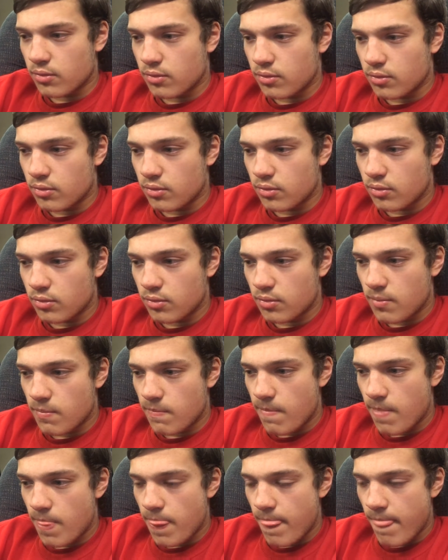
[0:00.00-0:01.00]

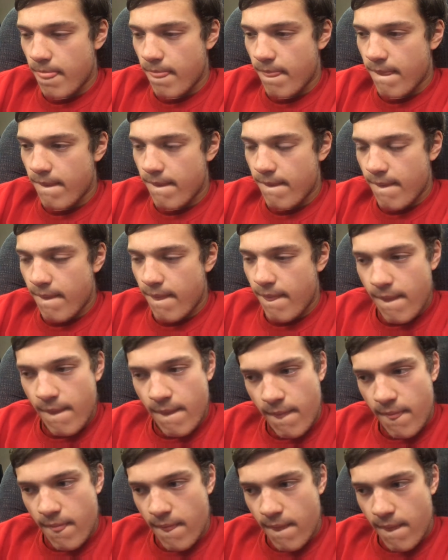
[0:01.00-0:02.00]

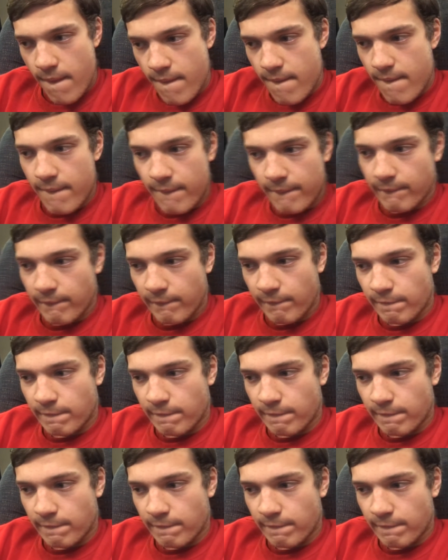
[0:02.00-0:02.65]
No one is speaking in this clip.